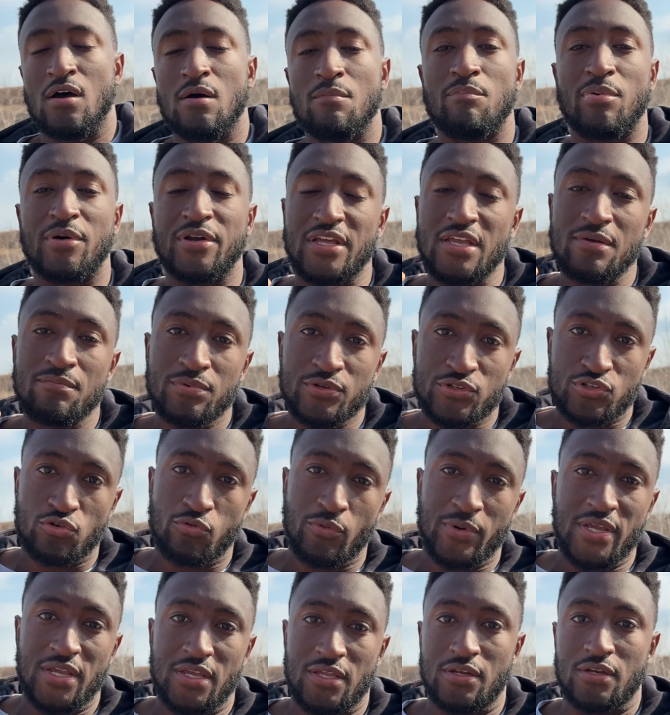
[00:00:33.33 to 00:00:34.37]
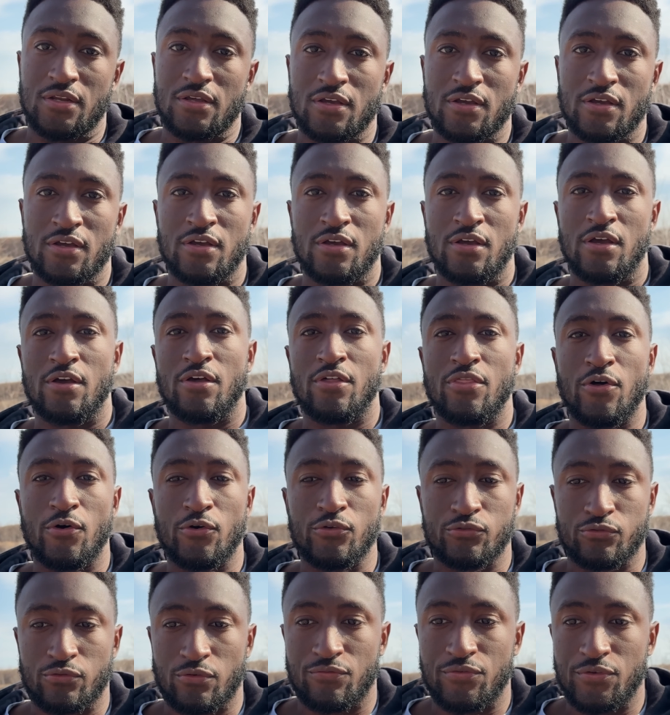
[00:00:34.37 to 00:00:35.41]
But in between
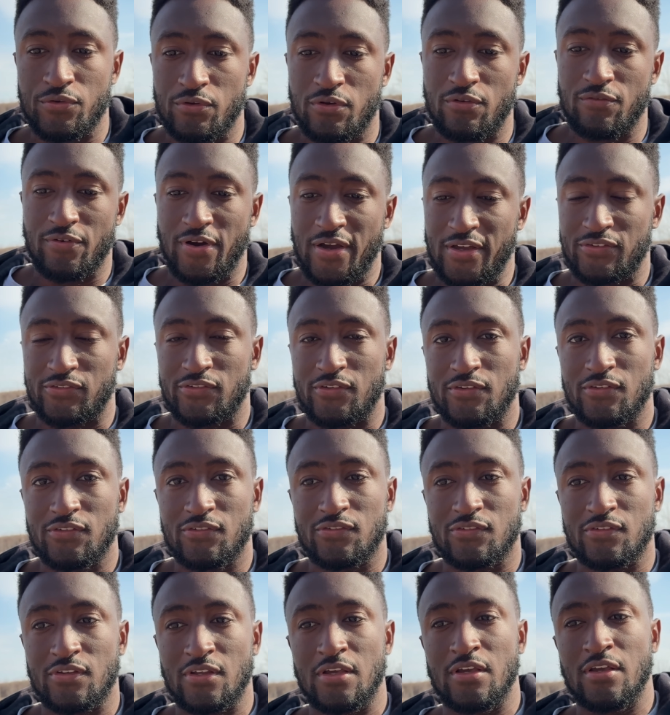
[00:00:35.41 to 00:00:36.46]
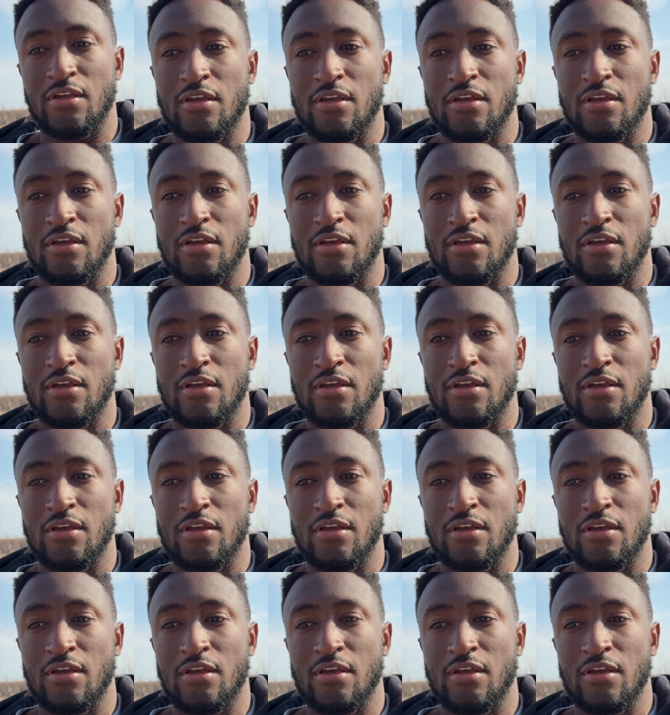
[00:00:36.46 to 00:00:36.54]
those review devices